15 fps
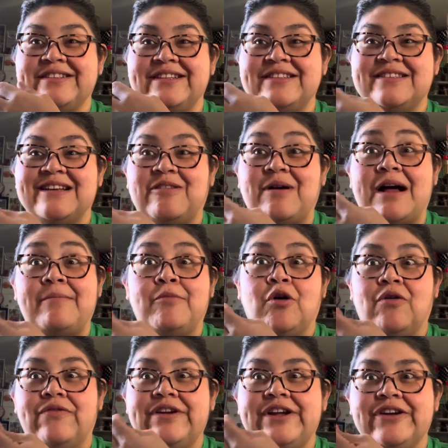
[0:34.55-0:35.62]
And so I'm
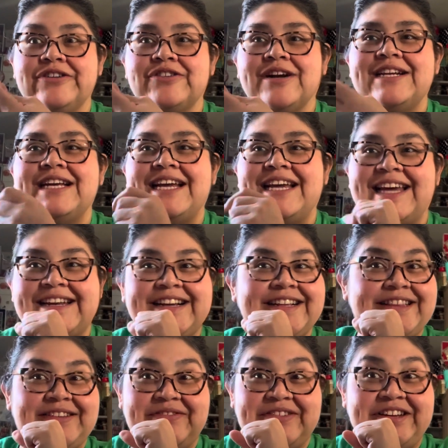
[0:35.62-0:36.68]
over here trying to edit
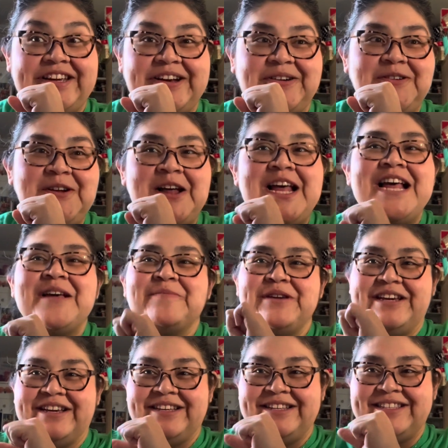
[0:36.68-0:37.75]
the video
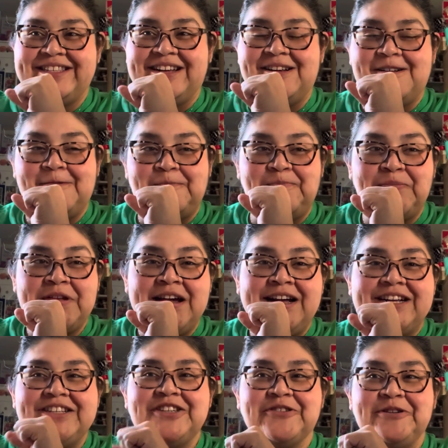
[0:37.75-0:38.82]
because um,
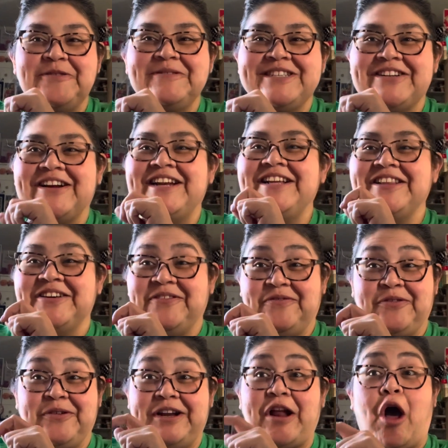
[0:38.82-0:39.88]
Joni was trying to look
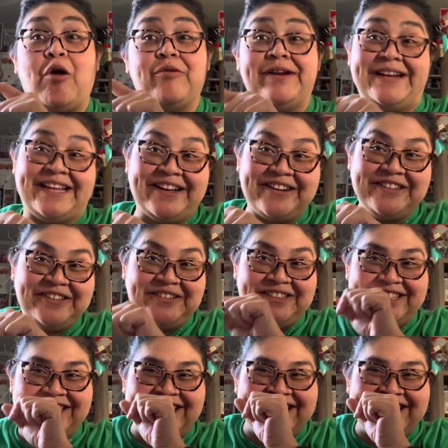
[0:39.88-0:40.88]
for it already on YouTube